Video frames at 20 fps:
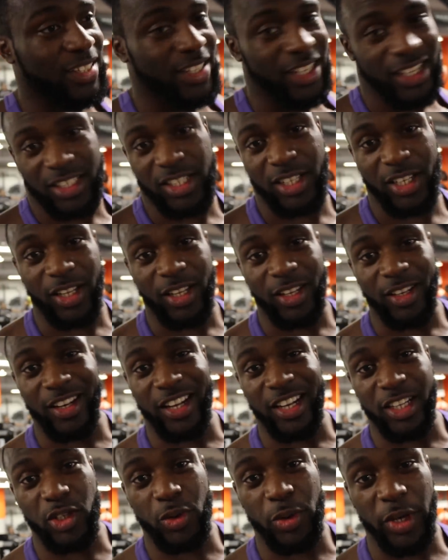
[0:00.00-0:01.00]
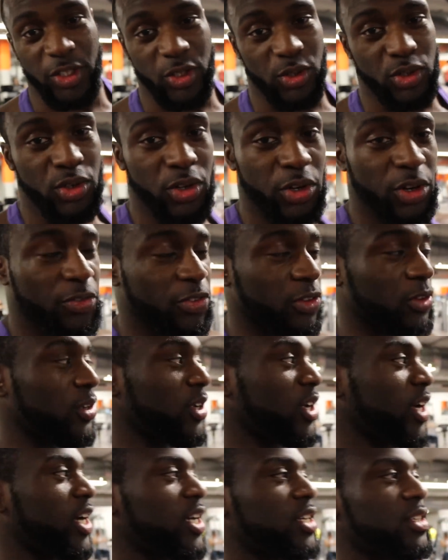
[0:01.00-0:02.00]
that's a nice quick tutorial for
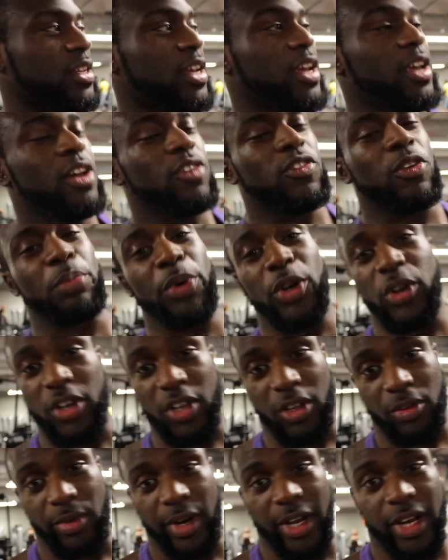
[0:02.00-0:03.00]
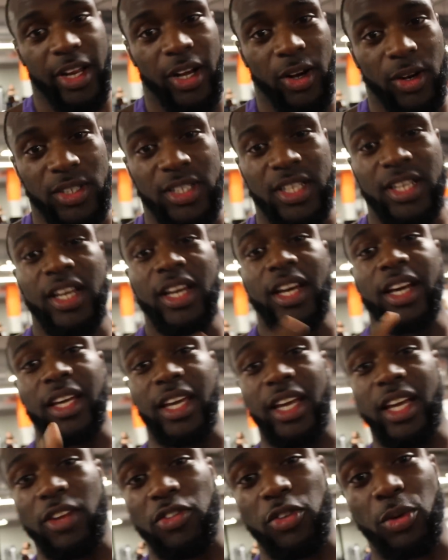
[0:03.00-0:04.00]
you guys for building the rear delts.
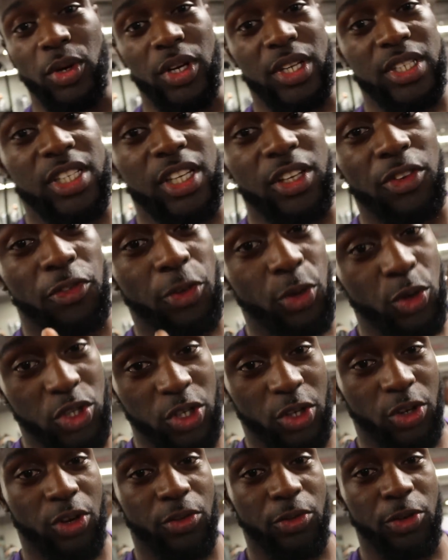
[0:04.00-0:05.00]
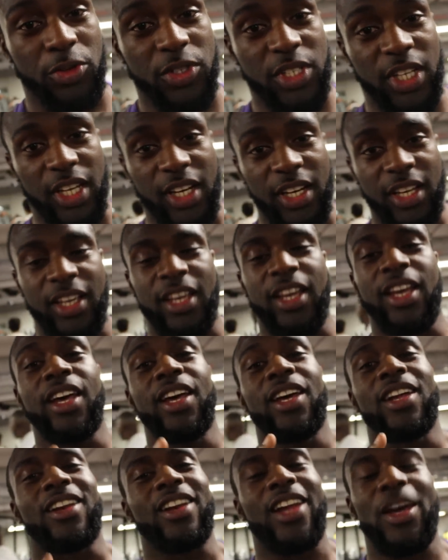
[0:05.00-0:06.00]
Again, if you want to see the full shoulder routine,
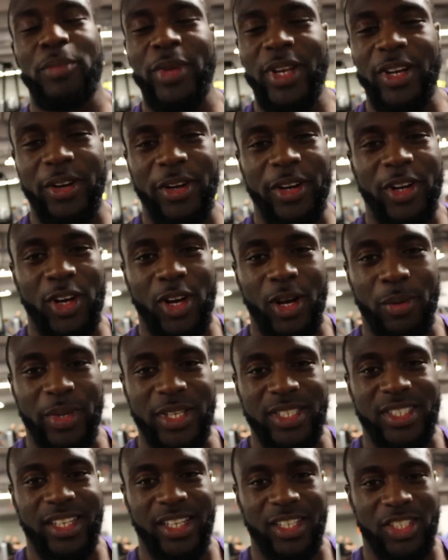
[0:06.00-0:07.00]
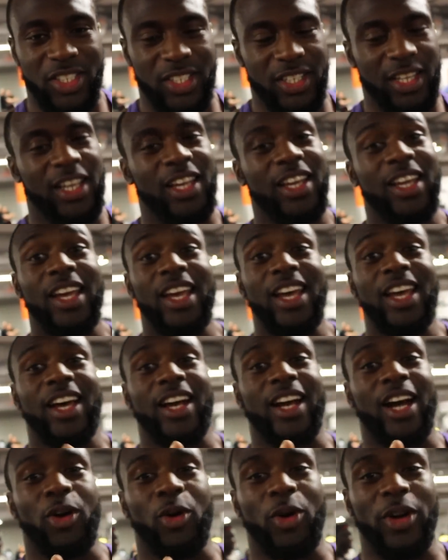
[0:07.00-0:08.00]
let me know in the comment section and
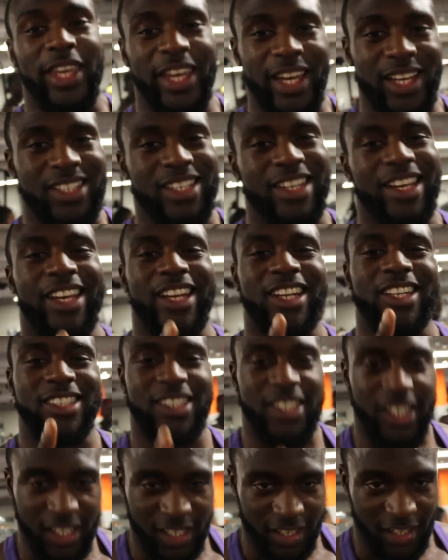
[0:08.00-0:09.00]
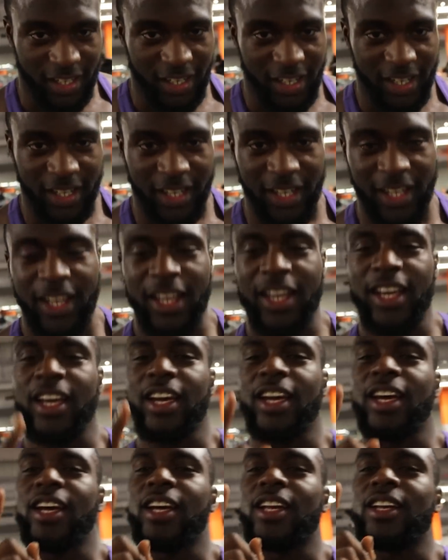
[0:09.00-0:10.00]
I will get it done.
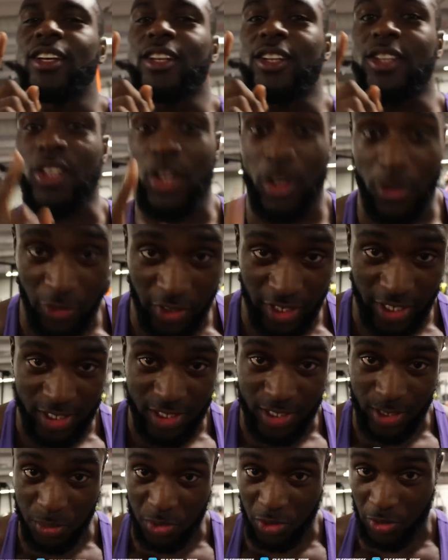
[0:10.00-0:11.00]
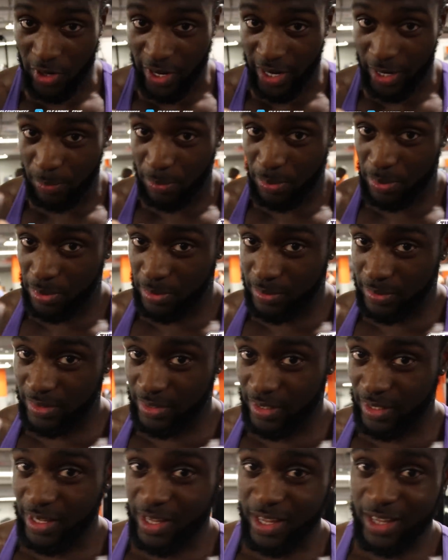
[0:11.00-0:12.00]
Don't forget to subscribe,
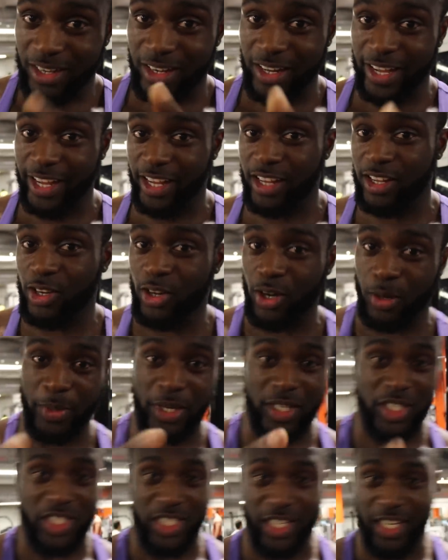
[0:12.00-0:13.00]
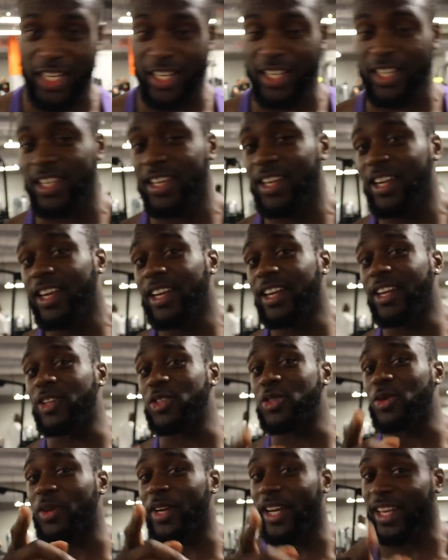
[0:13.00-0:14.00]
like, comment, share. And
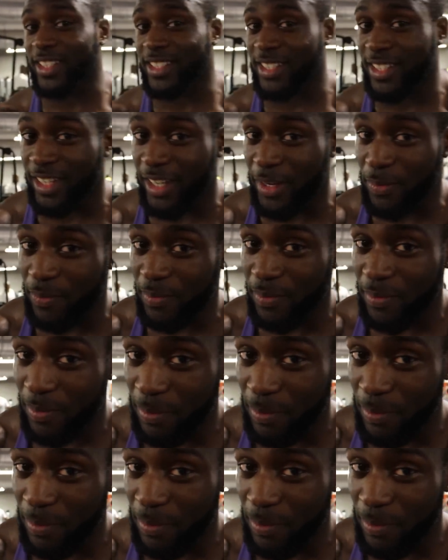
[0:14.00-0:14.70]
until next time,